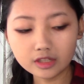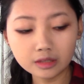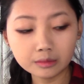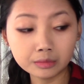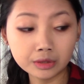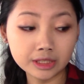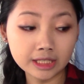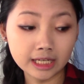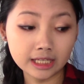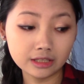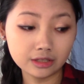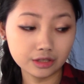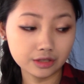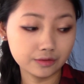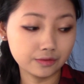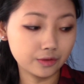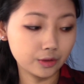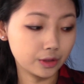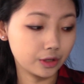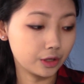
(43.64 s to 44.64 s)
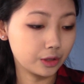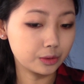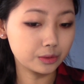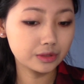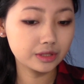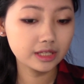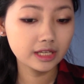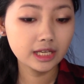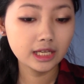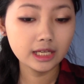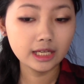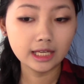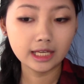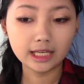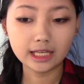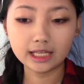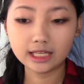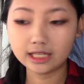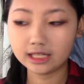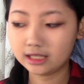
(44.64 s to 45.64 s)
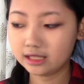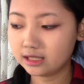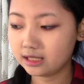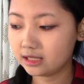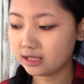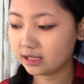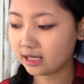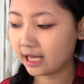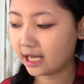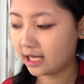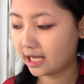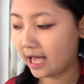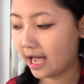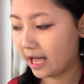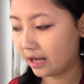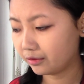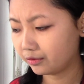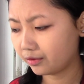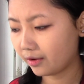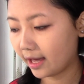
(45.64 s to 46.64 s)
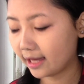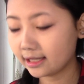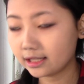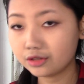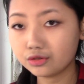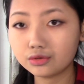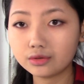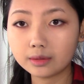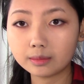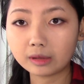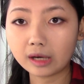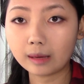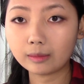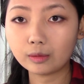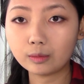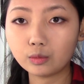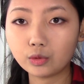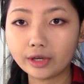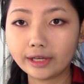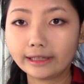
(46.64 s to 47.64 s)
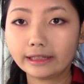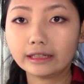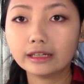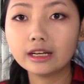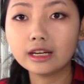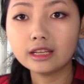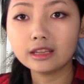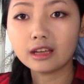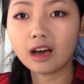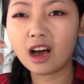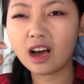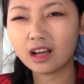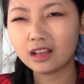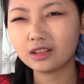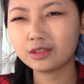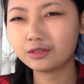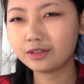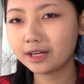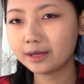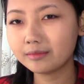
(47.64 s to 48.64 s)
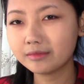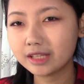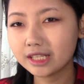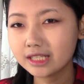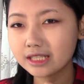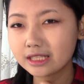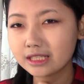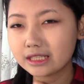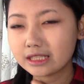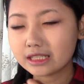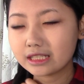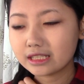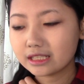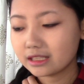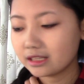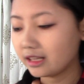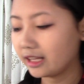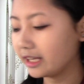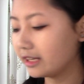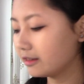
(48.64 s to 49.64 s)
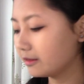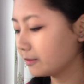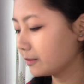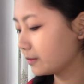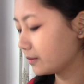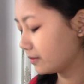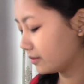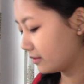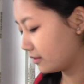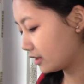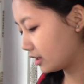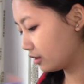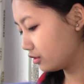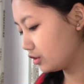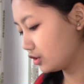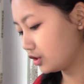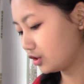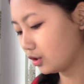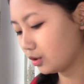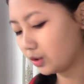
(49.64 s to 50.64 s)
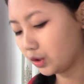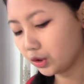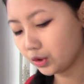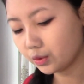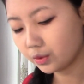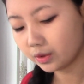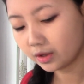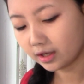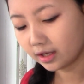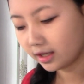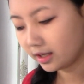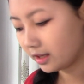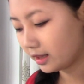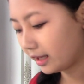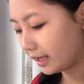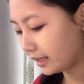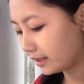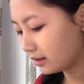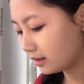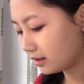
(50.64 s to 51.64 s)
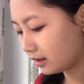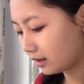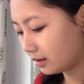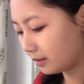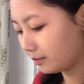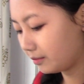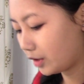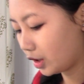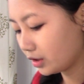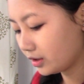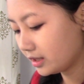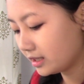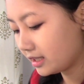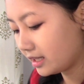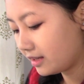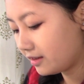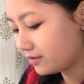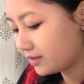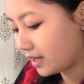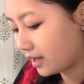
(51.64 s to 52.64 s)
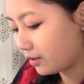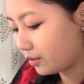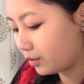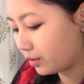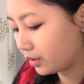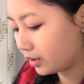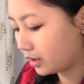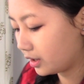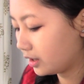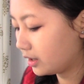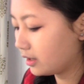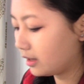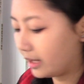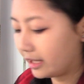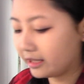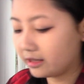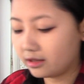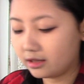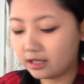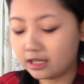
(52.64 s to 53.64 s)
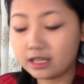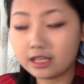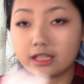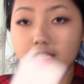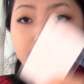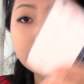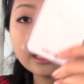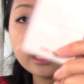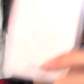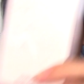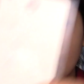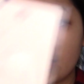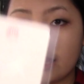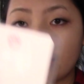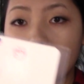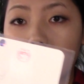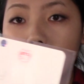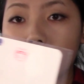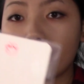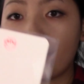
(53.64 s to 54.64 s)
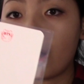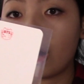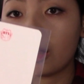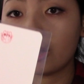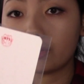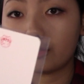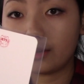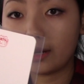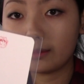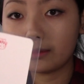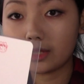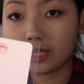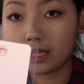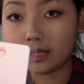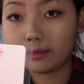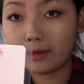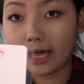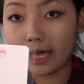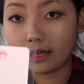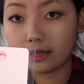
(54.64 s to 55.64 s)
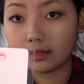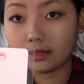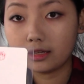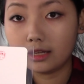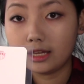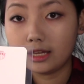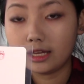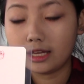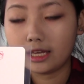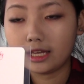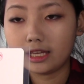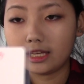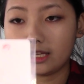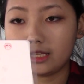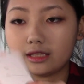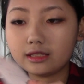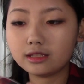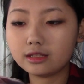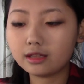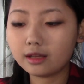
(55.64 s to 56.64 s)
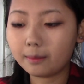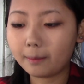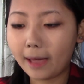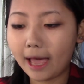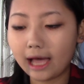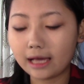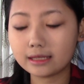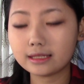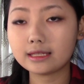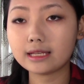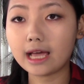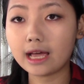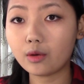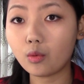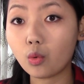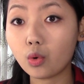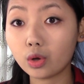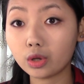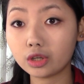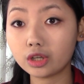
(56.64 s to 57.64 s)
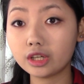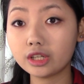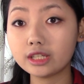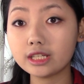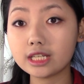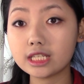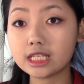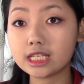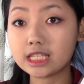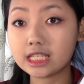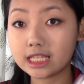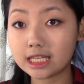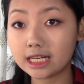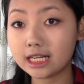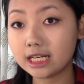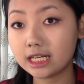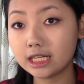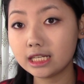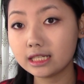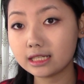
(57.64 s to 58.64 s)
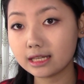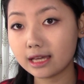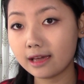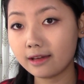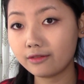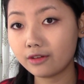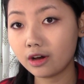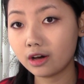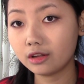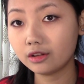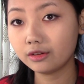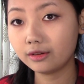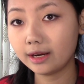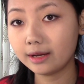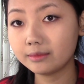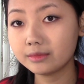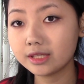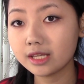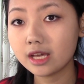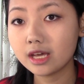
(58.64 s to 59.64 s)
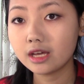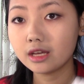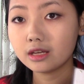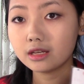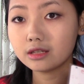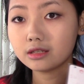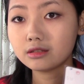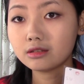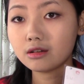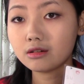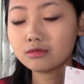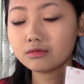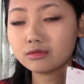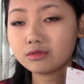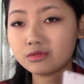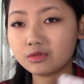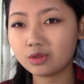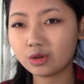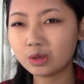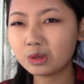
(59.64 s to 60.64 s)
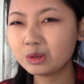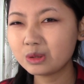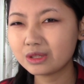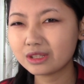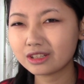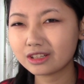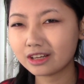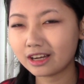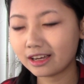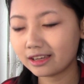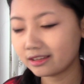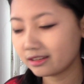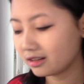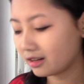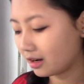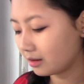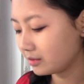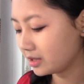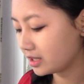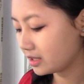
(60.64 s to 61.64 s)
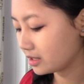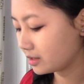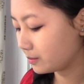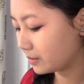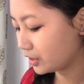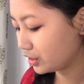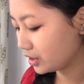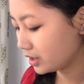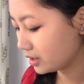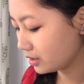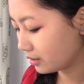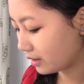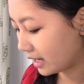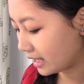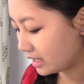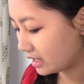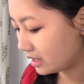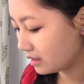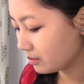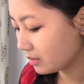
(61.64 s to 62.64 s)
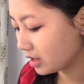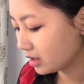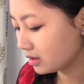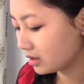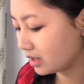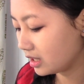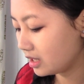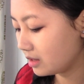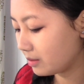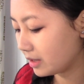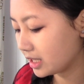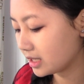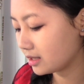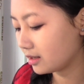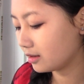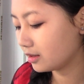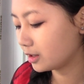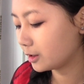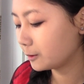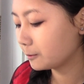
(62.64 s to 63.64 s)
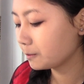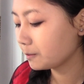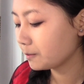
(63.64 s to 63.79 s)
protectors for those. And I ran into a problem where the hologram doesn't, like, I'll show you, like all the sleeves I ordered, like these, they have holograms on the back, and the packs I ordered didn't have holograms, so those kind of got me suspicious. So I emailed the eBay seller